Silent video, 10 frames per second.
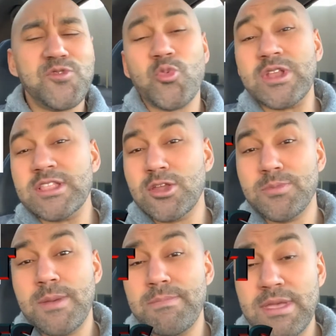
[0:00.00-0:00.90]
you want a little
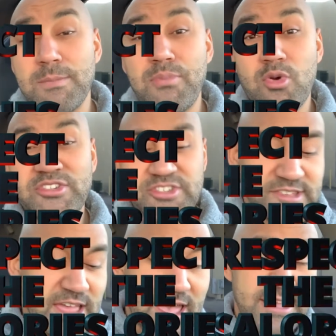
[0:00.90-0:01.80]
bit bigger portion
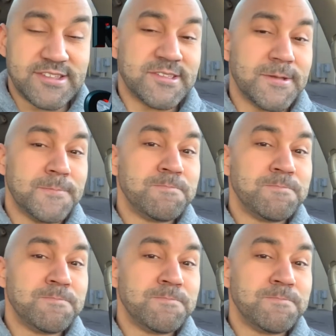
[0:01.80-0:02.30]
size.